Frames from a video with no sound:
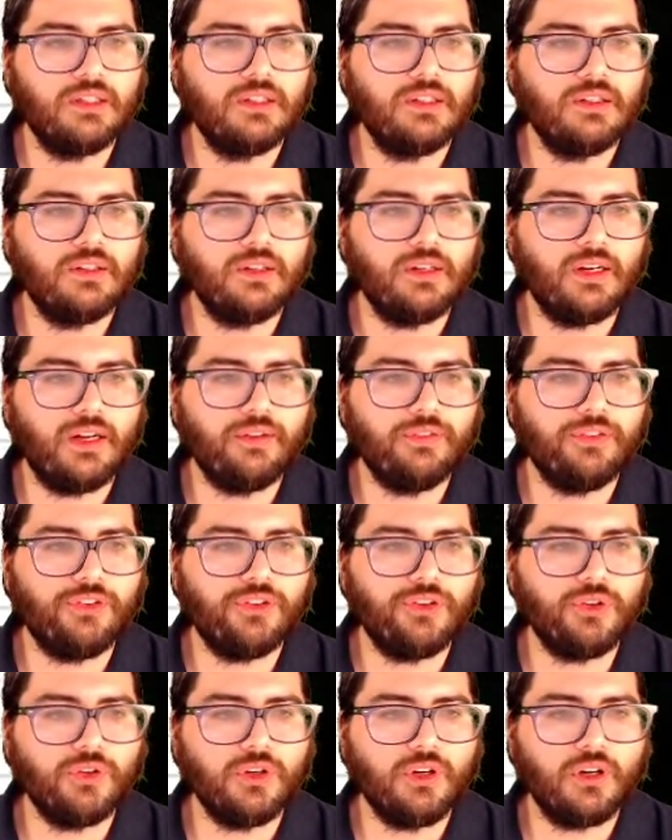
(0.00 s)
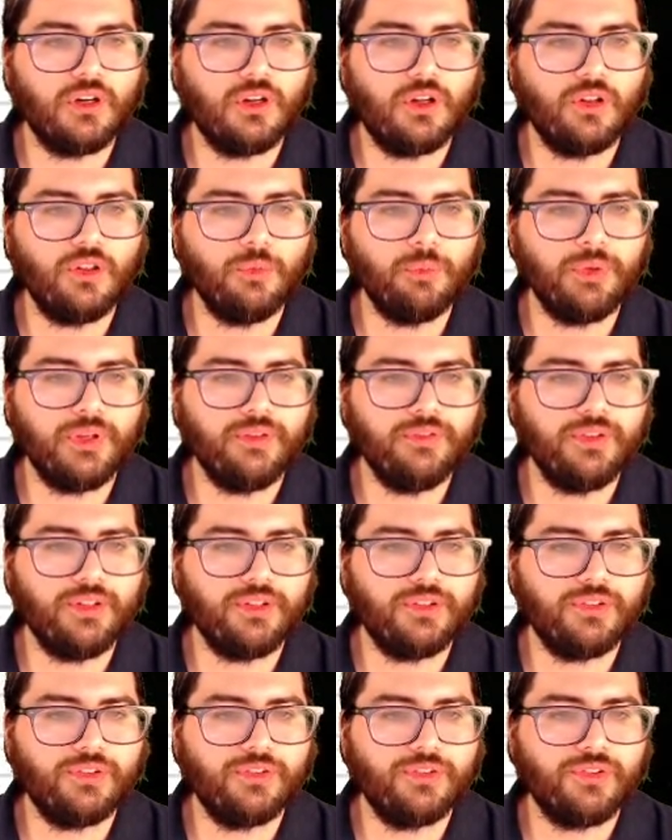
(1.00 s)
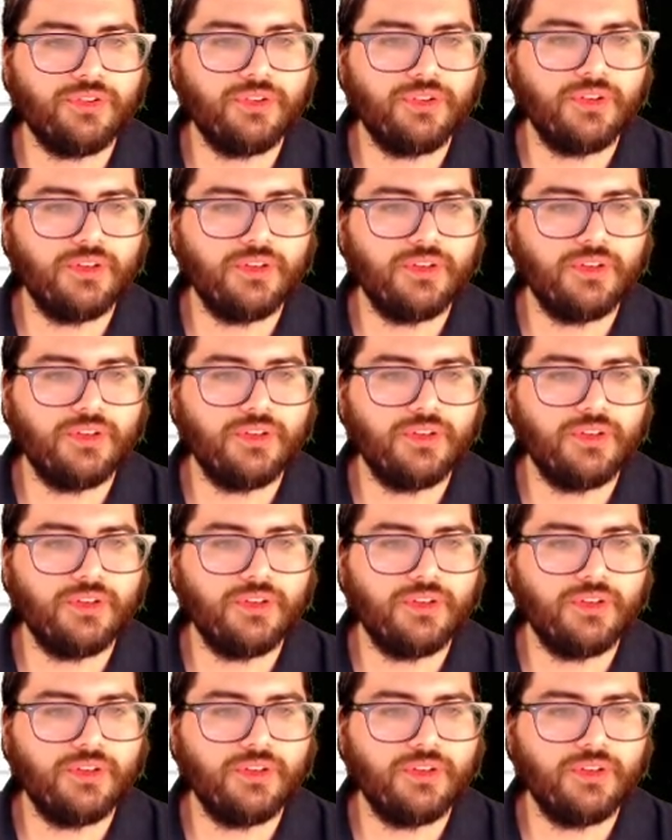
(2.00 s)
And I've still got all the pivots,